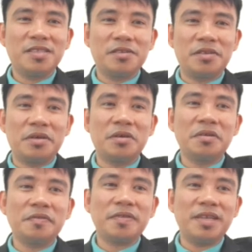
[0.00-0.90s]
So the
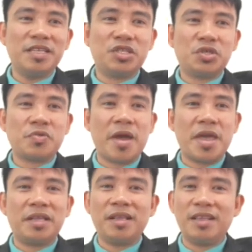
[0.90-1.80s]
roof is
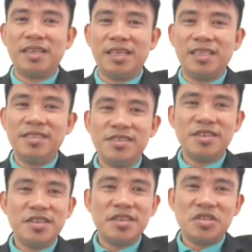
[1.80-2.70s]
triangle in
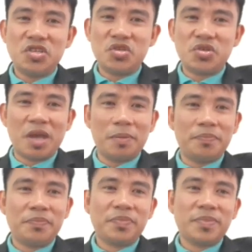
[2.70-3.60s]

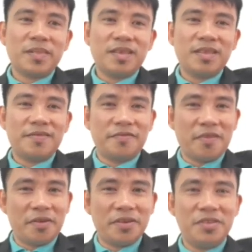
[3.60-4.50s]
shape.
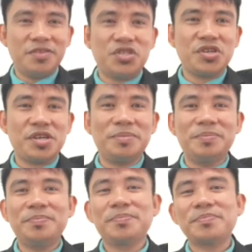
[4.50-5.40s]
Very good
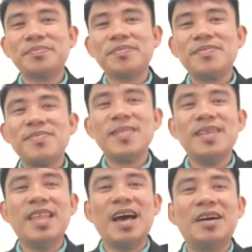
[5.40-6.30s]
job.
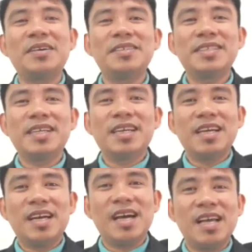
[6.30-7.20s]
Now,
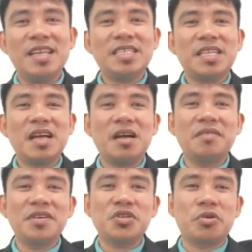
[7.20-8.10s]
let's
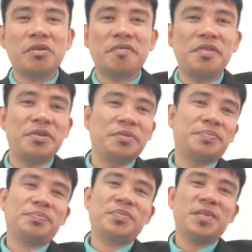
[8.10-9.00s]
have a short review
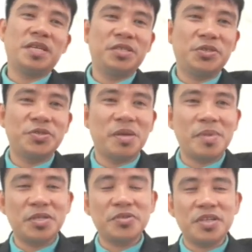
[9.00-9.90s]
in
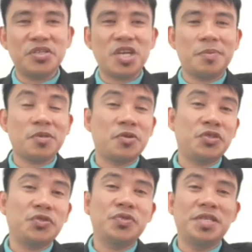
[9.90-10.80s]
two-dimensional shapes or
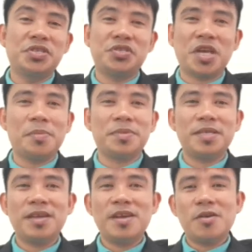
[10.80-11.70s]
2D shapes.
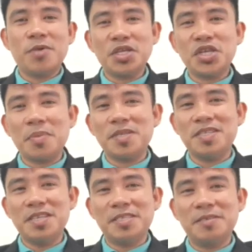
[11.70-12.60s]
What shape
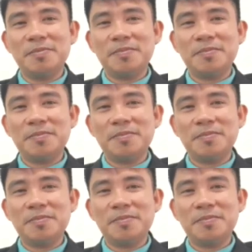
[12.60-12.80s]
is this?